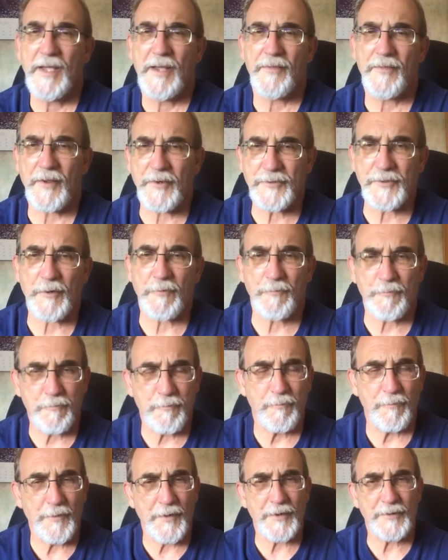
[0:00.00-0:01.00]
there's
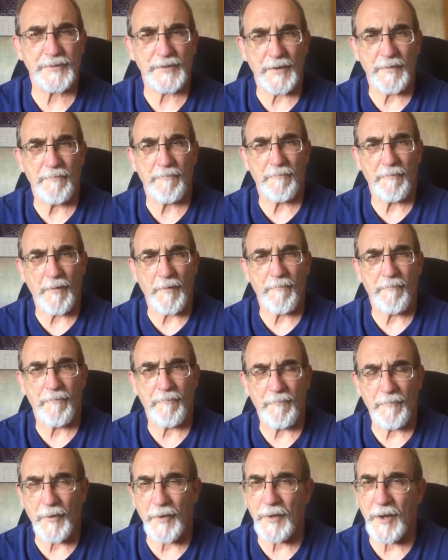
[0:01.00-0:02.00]
an
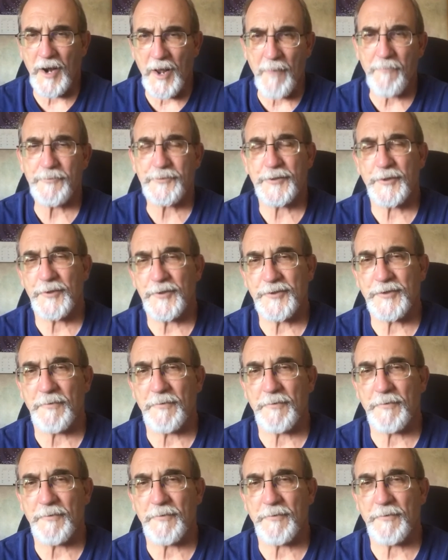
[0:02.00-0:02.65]
upsurge